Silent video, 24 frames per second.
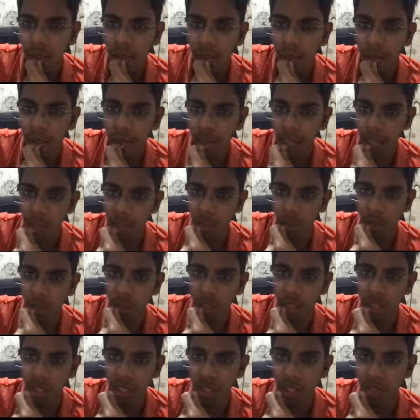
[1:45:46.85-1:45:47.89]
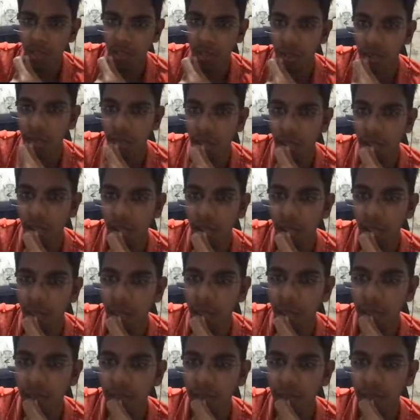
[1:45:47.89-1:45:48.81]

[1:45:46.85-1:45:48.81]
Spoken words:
He has to go H6, H5 himself.